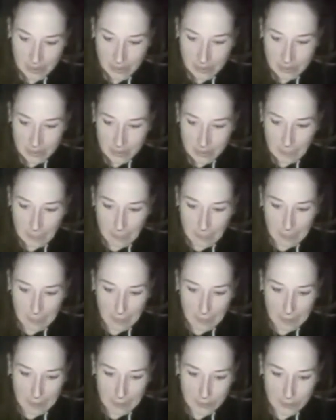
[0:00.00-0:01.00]
to
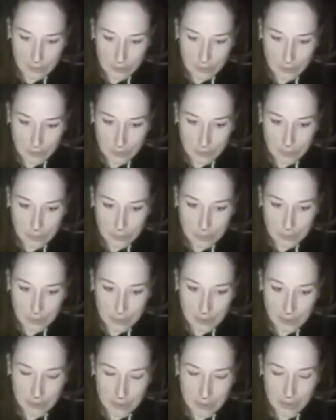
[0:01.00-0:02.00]
be
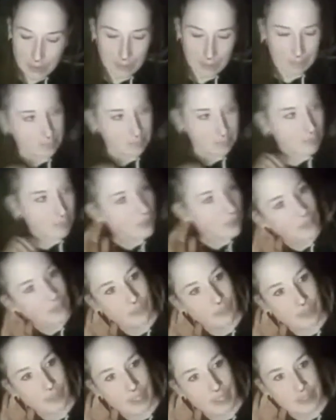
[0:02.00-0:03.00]
facing a
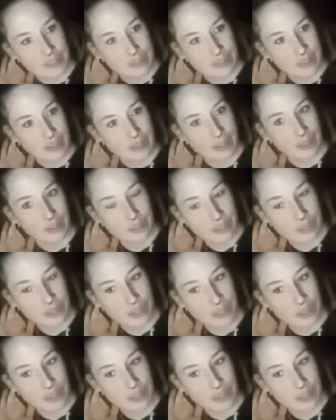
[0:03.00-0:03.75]
real enemy